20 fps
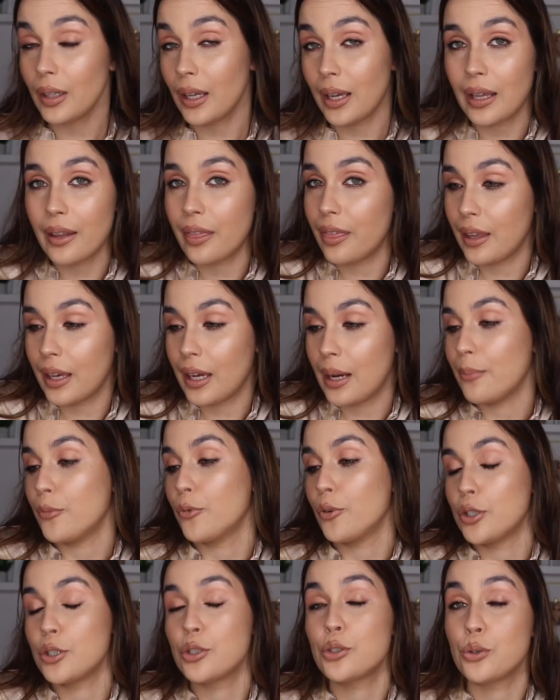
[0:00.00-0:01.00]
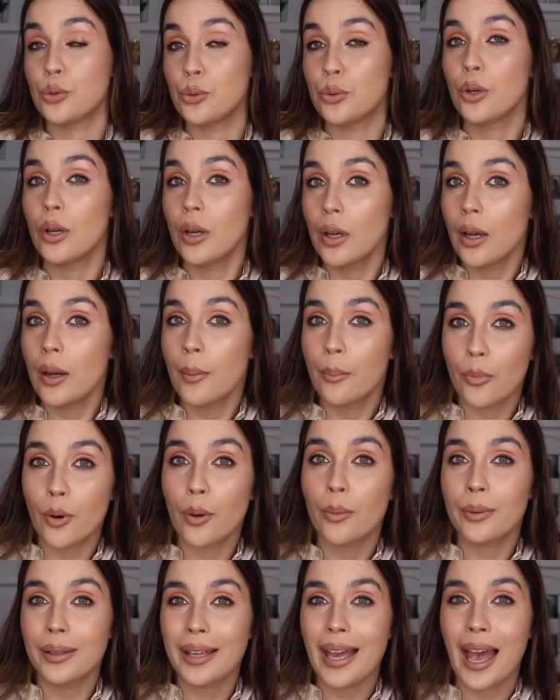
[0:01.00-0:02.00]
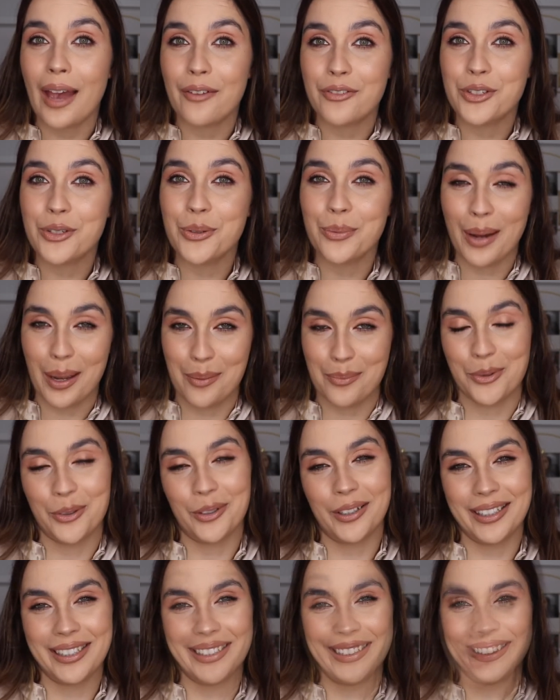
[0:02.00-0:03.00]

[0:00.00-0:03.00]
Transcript: I think I'm going to probably have to buy more.